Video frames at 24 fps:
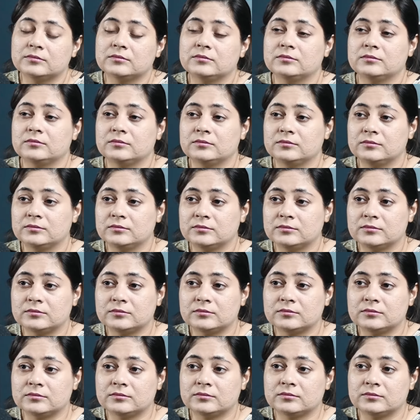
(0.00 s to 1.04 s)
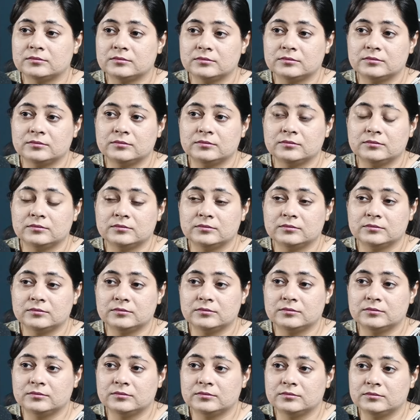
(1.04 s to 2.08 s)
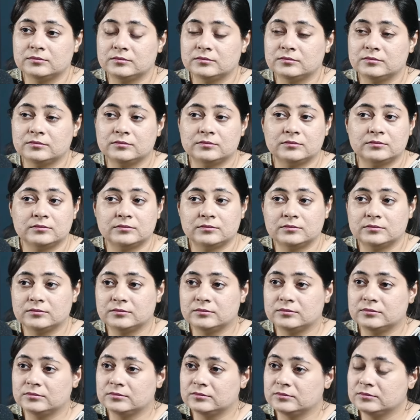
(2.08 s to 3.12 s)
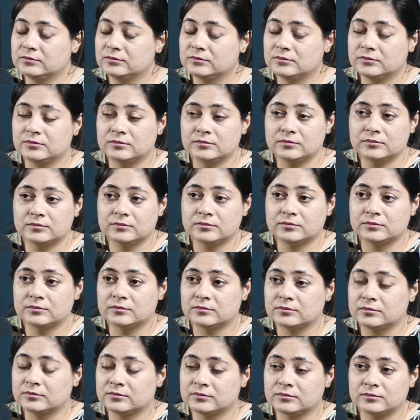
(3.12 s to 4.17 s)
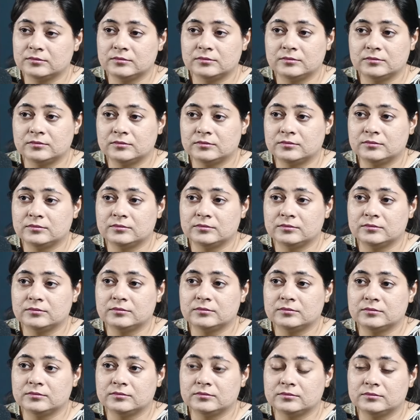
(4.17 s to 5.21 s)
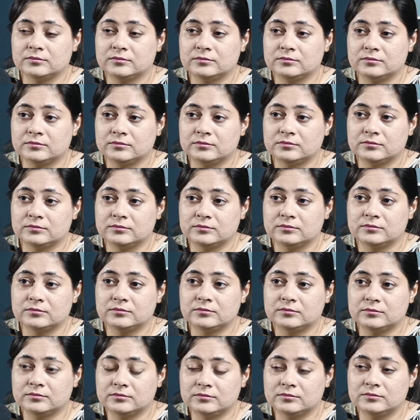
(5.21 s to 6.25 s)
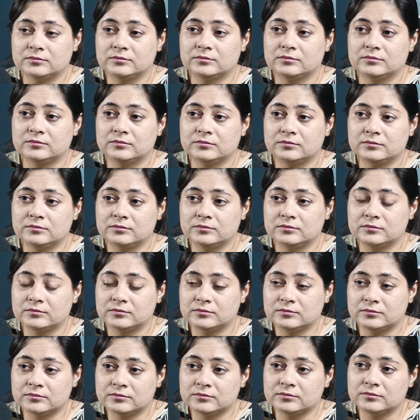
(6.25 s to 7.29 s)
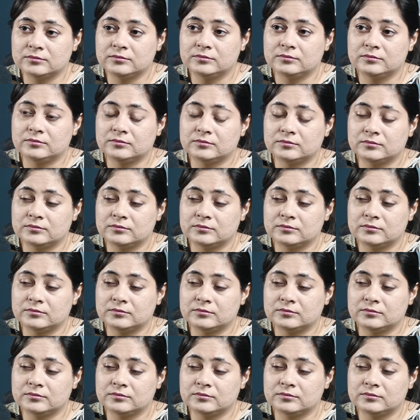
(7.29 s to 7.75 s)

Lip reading: (silent)